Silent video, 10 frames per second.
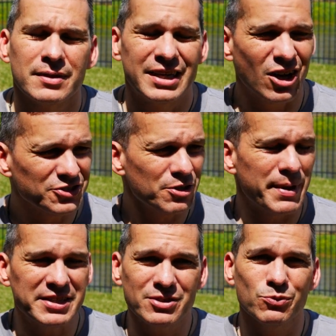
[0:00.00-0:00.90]
It also
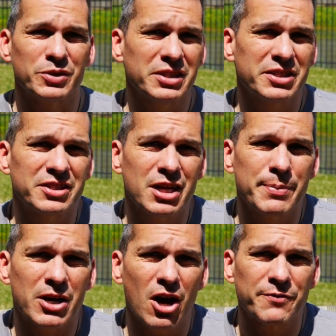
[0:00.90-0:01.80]
makes a really good
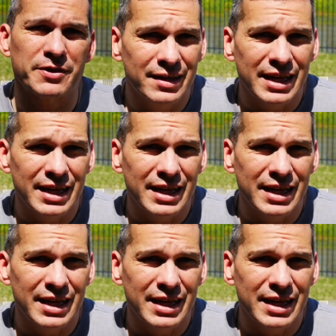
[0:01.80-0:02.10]
cup of coffee.